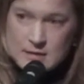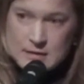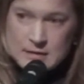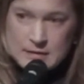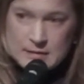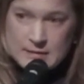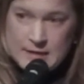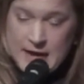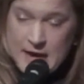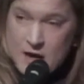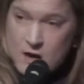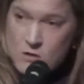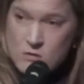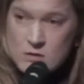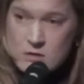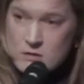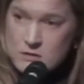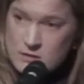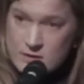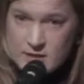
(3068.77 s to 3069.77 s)
Now,
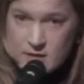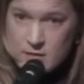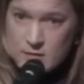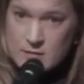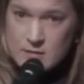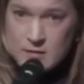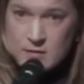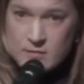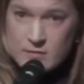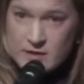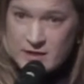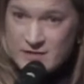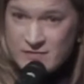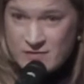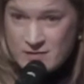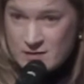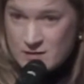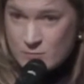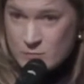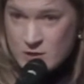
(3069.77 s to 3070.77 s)
in
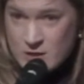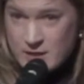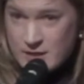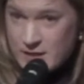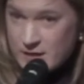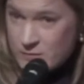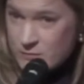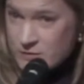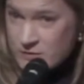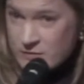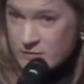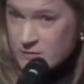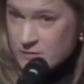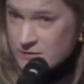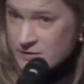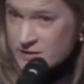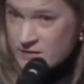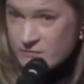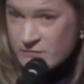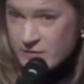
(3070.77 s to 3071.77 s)
this market where there
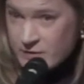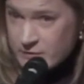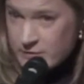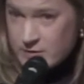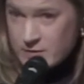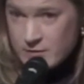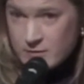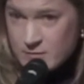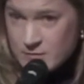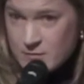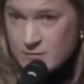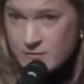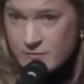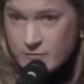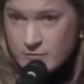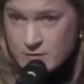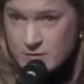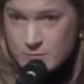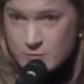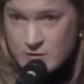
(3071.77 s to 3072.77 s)
is very little
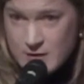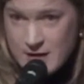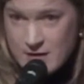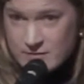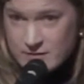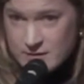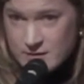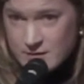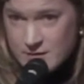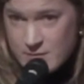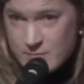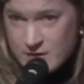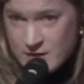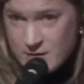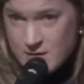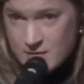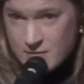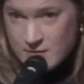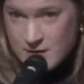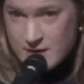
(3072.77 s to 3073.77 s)
affordable housing coming
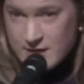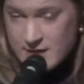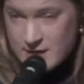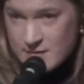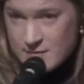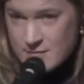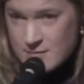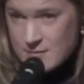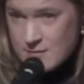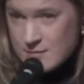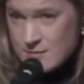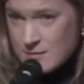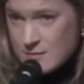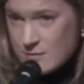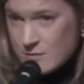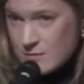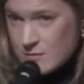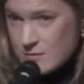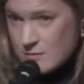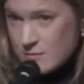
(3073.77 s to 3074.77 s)
online,
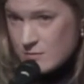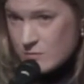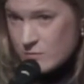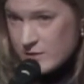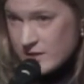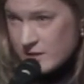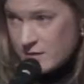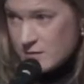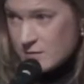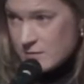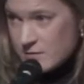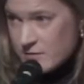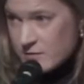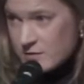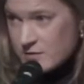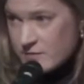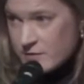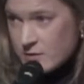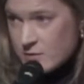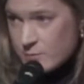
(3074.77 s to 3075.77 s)
we and other
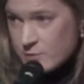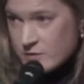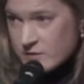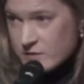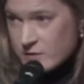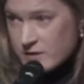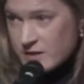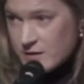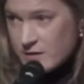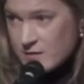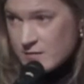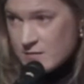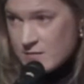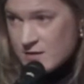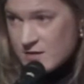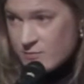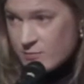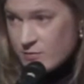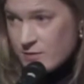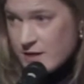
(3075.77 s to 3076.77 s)
developers are getting a lot
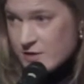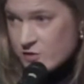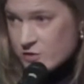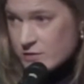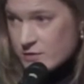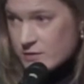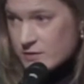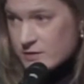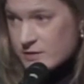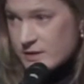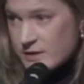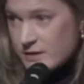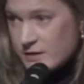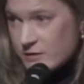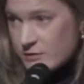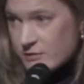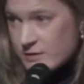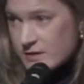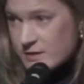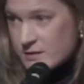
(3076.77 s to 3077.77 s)
of pressure to
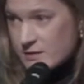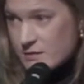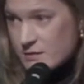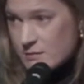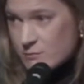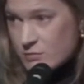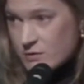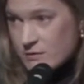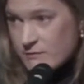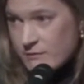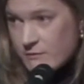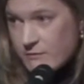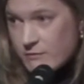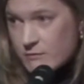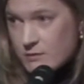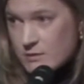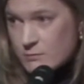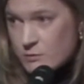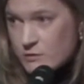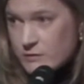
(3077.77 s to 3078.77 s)
increase the number of
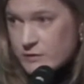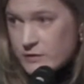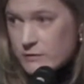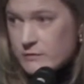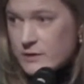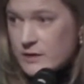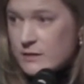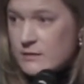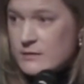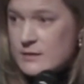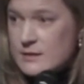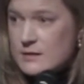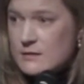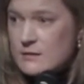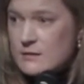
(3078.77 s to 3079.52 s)
affordable units.